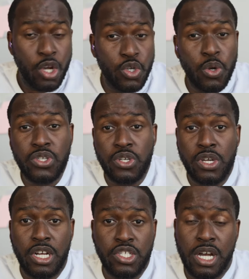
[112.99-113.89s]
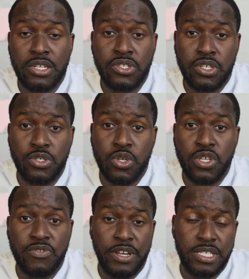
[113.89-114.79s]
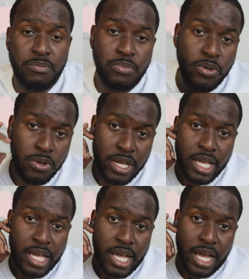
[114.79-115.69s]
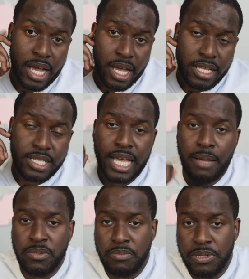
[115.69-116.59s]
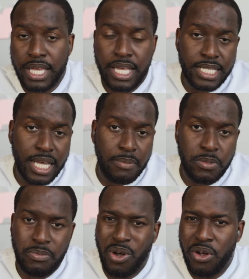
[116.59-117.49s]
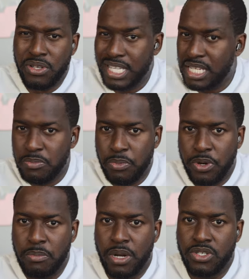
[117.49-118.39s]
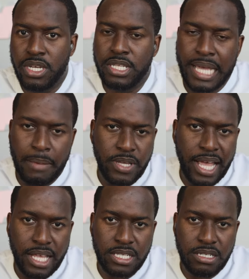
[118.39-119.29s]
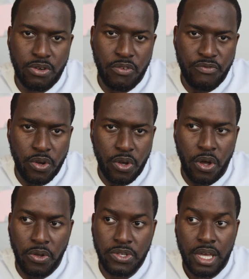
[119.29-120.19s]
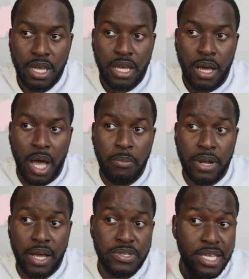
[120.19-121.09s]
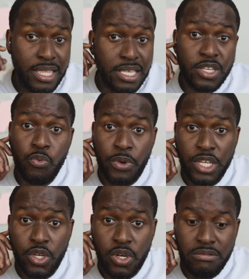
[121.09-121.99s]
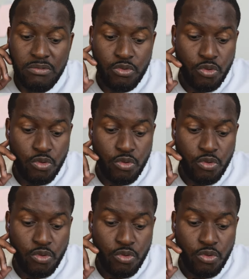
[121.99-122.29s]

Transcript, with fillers: Controls are, are touch controls, very simple uh, tap to play, tap to pause, that's pretty much it, tap to answer phone calls. Uh, but I would say this is a really good,